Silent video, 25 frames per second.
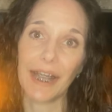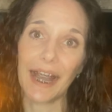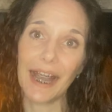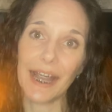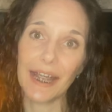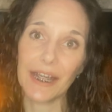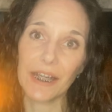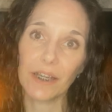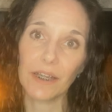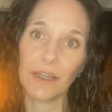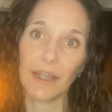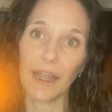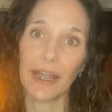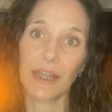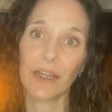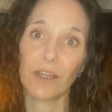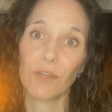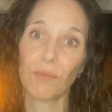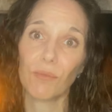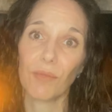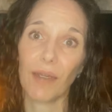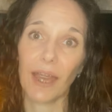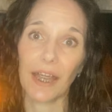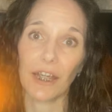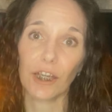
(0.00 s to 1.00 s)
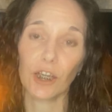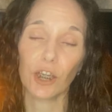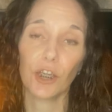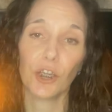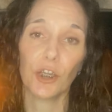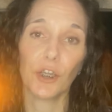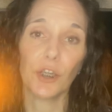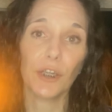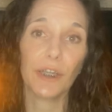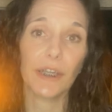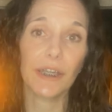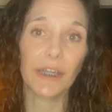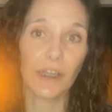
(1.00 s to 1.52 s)
higher and in fact
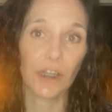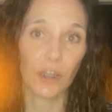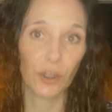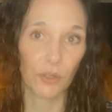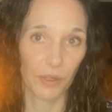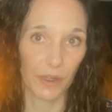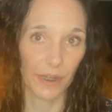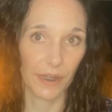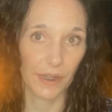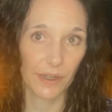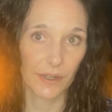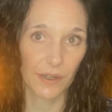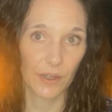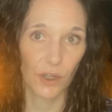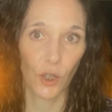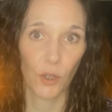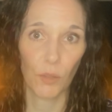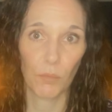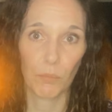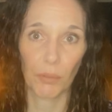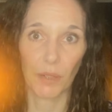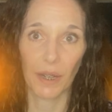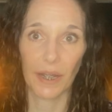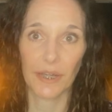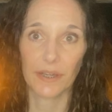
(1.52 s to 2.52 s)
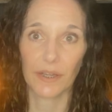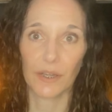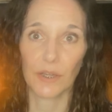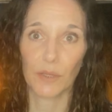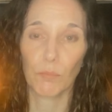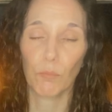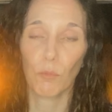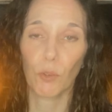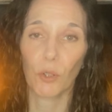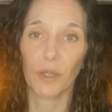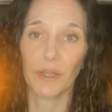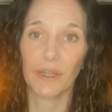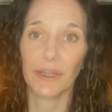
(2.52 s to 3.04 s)
could increase home prices
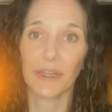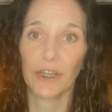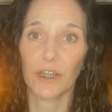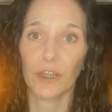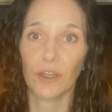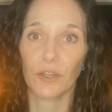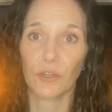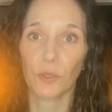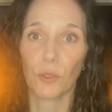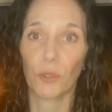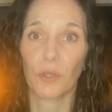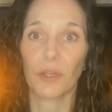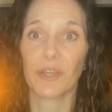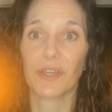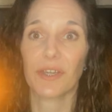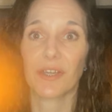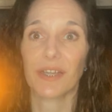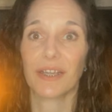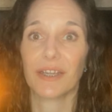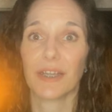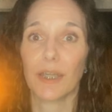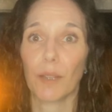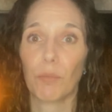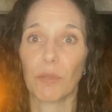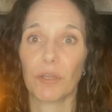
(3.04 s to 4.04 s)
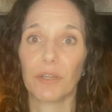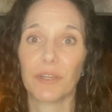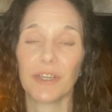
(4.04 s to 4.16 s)
more near towards the double